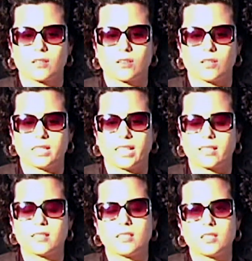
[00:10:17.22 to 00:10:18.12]

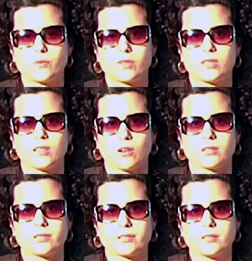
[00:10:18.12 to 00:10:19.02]
connecting with the
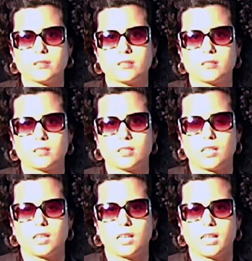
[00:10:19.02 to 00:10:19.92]
other
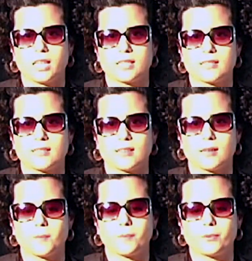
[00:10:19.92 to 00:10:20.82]
and
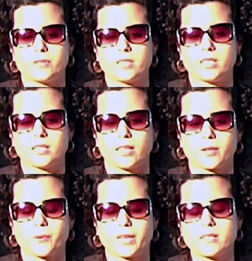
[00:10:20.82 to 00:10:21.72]

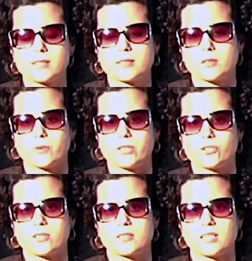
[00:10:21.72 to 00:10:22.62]
creating
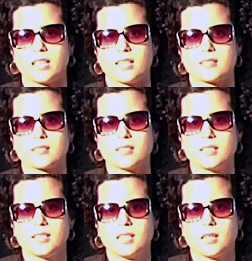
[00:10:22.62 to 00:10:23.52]
situations that
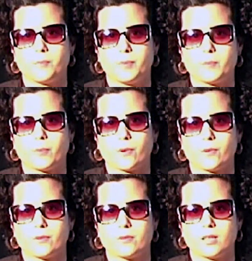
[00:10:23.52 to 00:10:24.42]

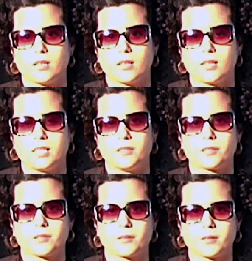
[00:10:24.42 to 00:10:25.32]
people
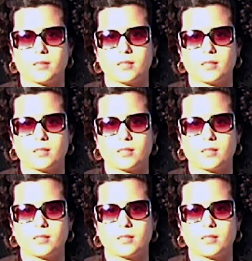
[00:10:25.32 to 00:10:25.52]
either